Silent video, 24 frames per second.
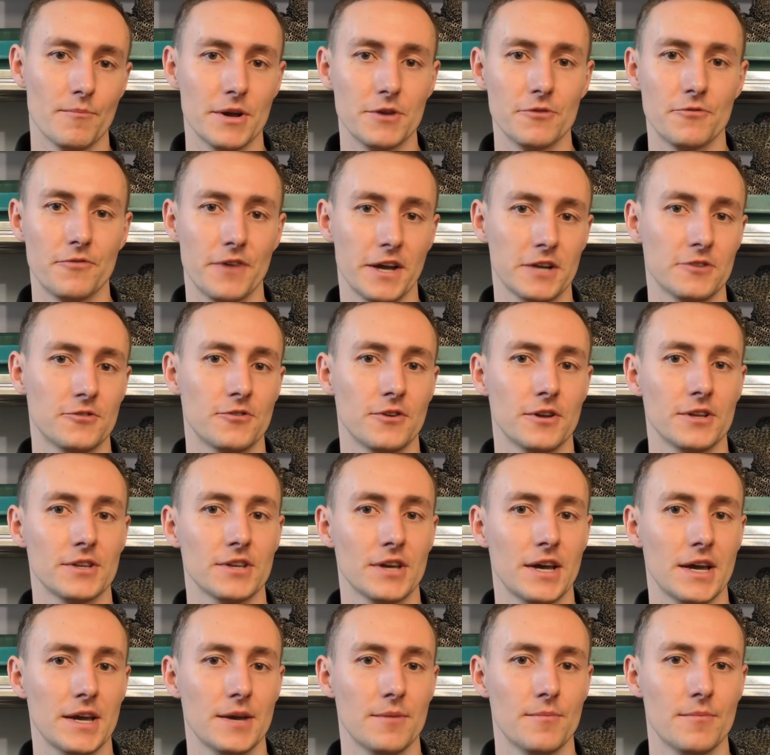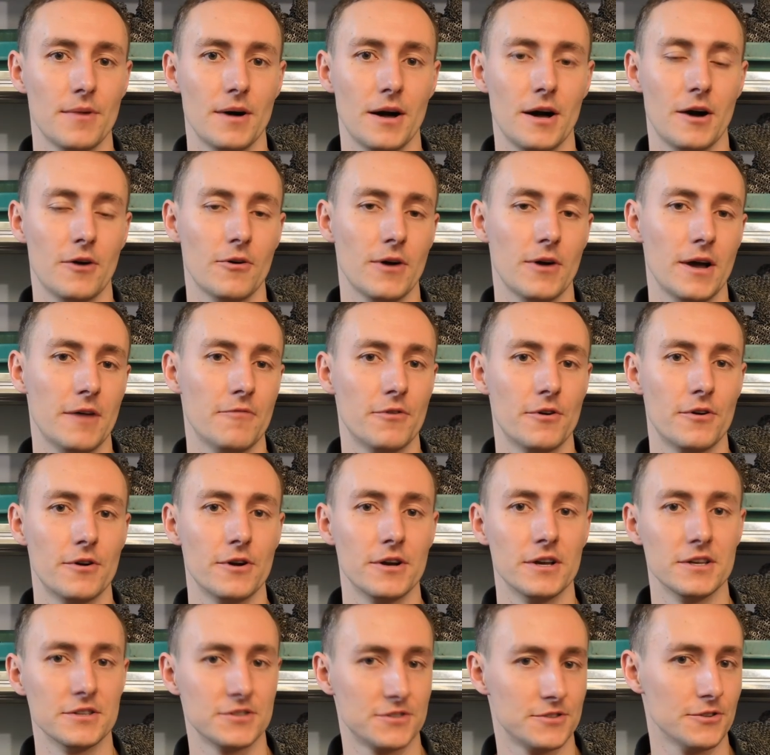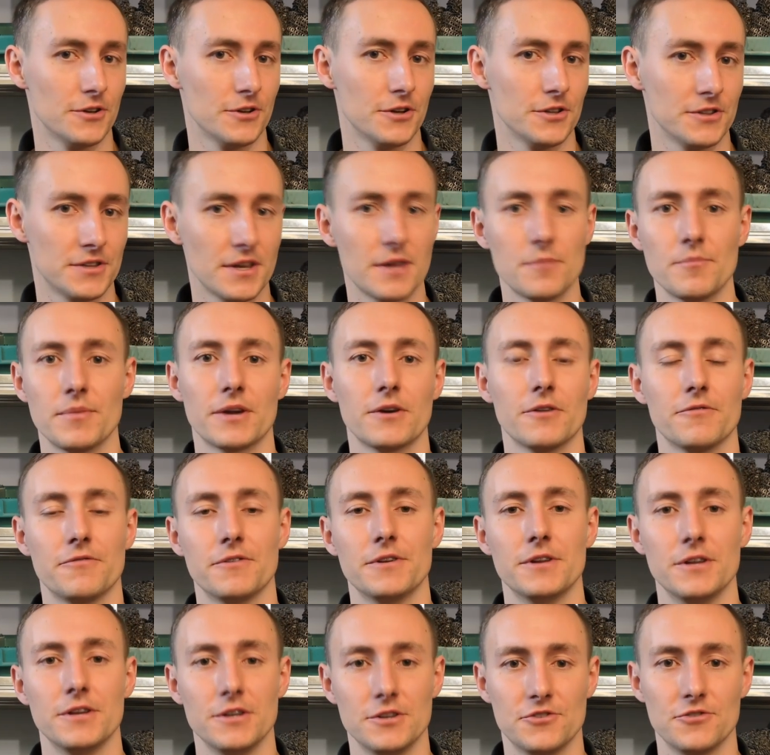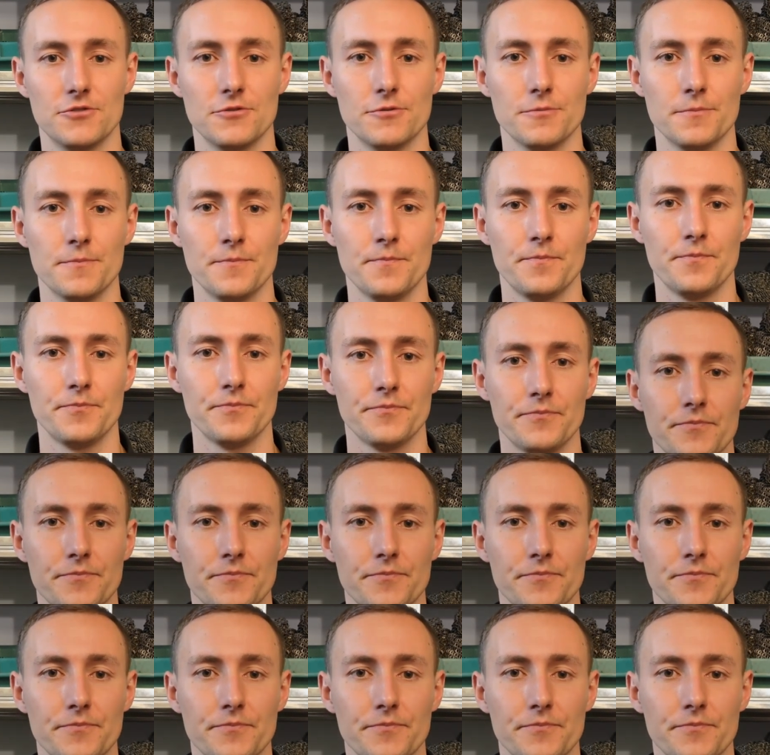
Manufacturing time, however, is not that big of an issue.